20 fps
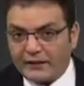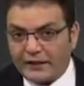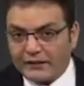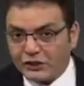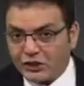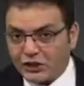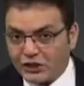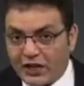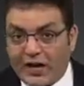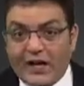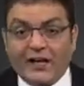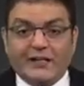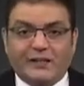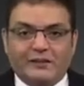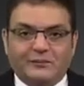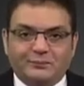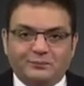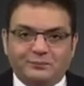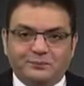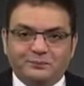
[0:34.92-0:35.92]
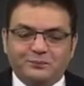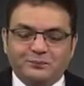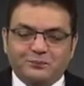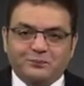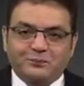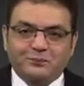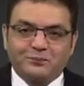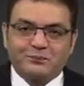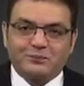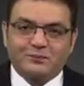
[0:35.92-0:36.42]
can shine
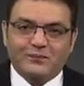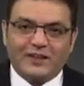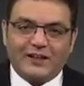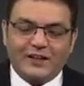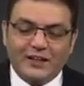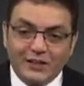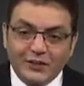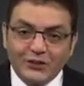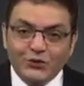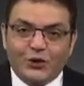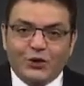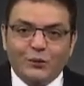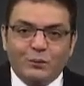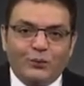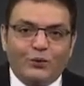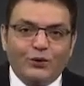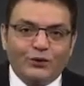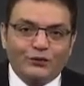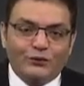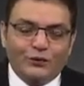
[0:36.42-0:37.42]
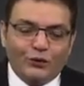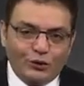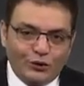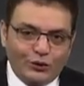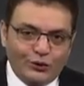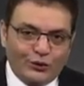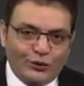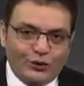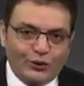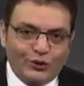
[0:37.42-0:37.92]
in your
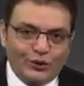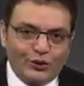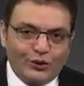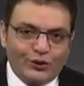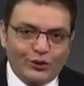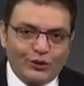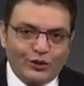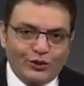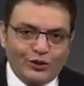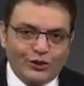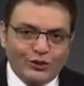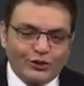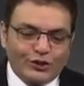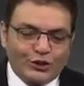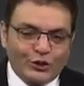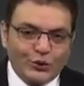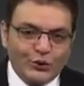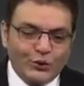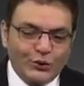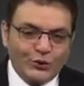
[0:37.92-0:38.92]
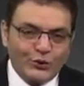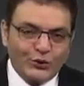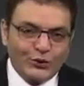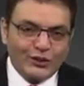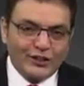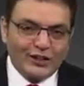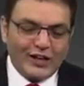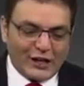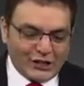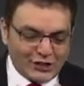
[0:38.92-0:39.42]
portfolio through
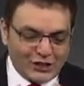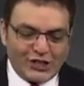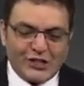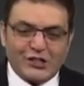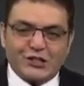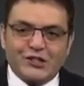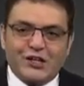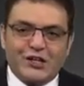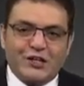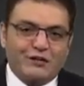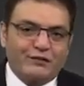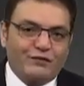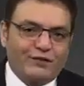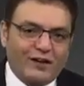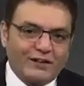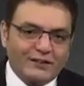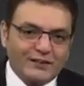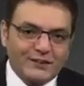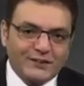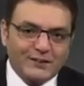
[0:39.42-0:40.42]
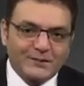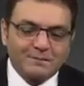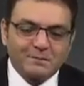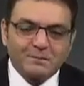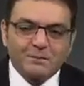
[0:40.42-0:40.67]
exchange traded funds.